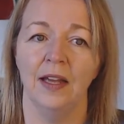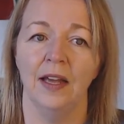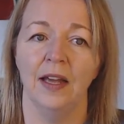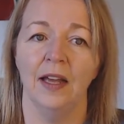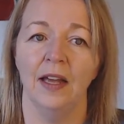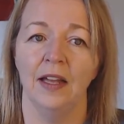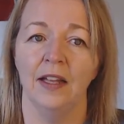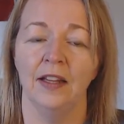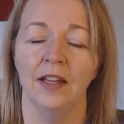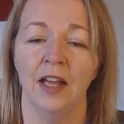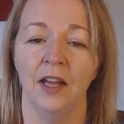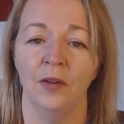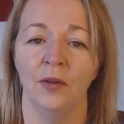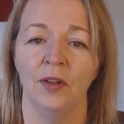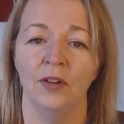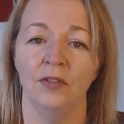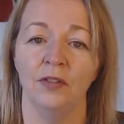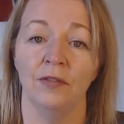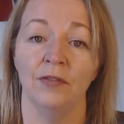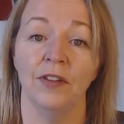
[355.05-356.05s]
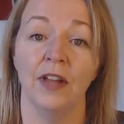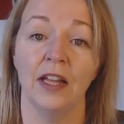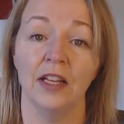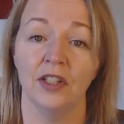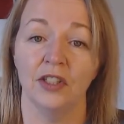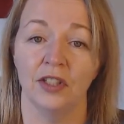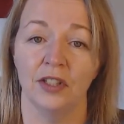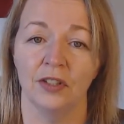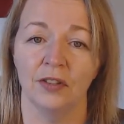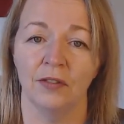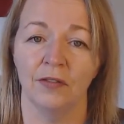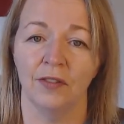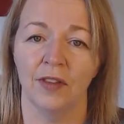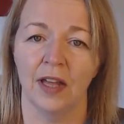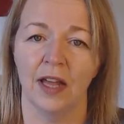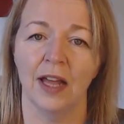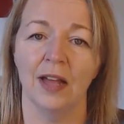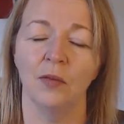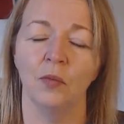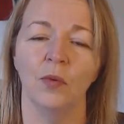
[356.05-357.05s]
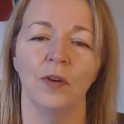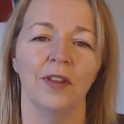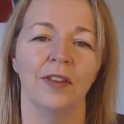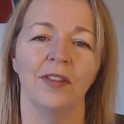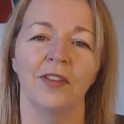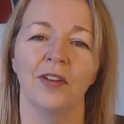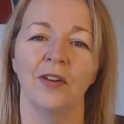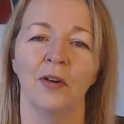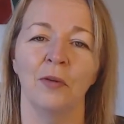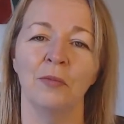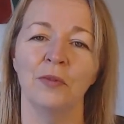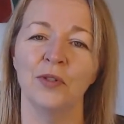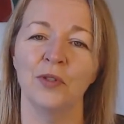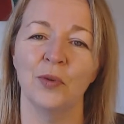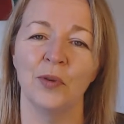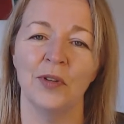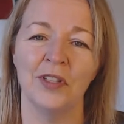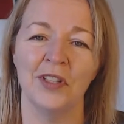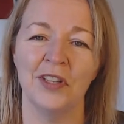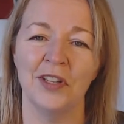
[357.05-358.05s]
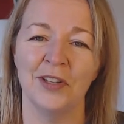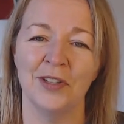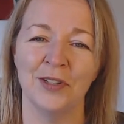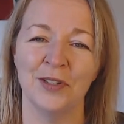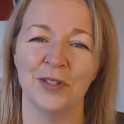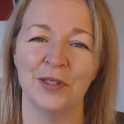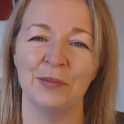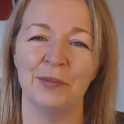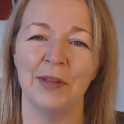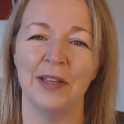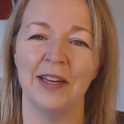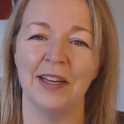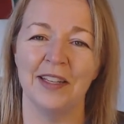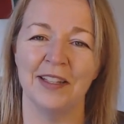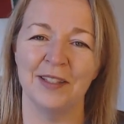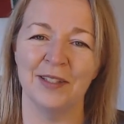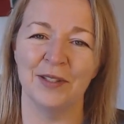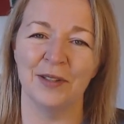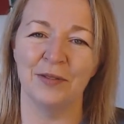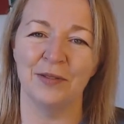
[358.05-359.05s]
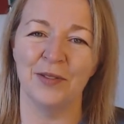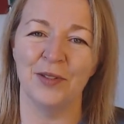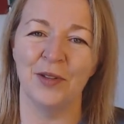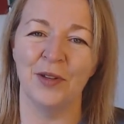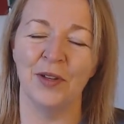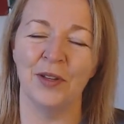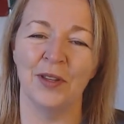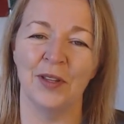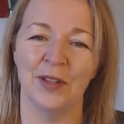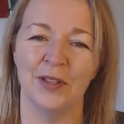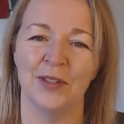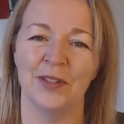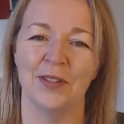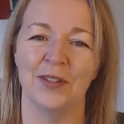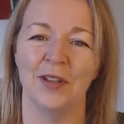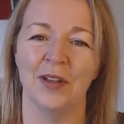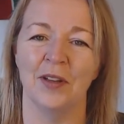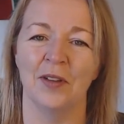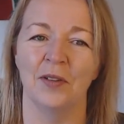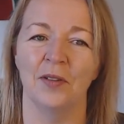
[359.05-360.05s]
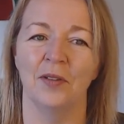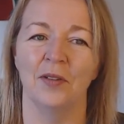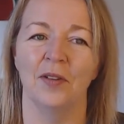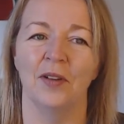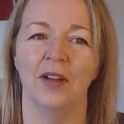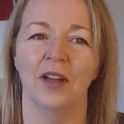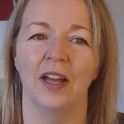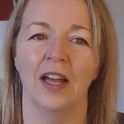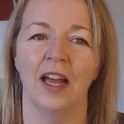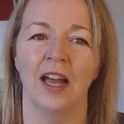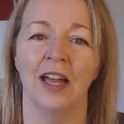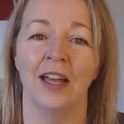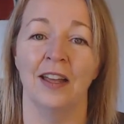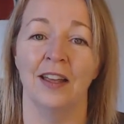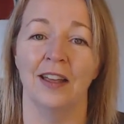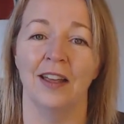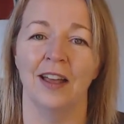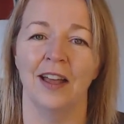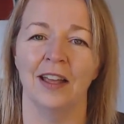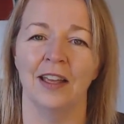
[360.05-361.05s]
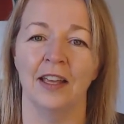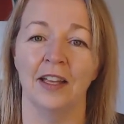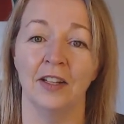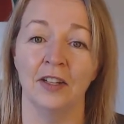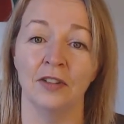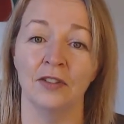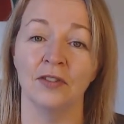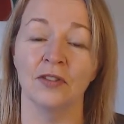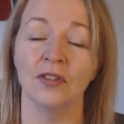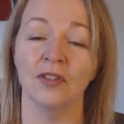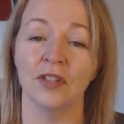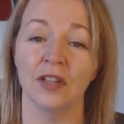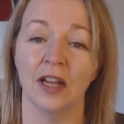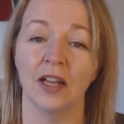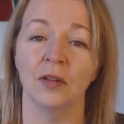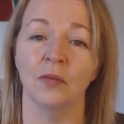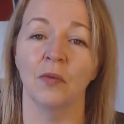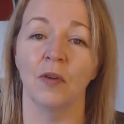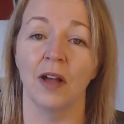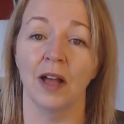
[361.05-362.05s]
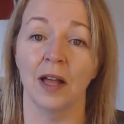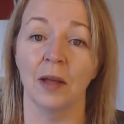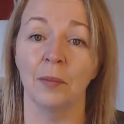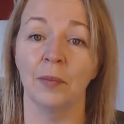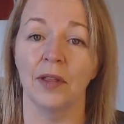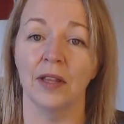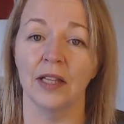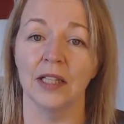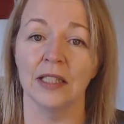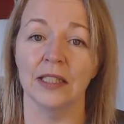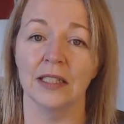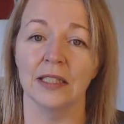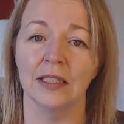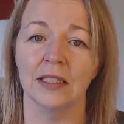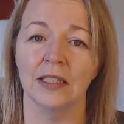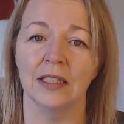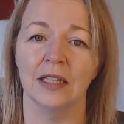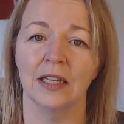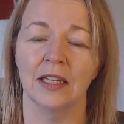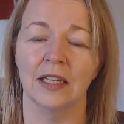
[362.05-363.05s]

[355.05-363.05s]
Now, in reflection of that, with almost 20 years experience of doing this now, I can understand what happened in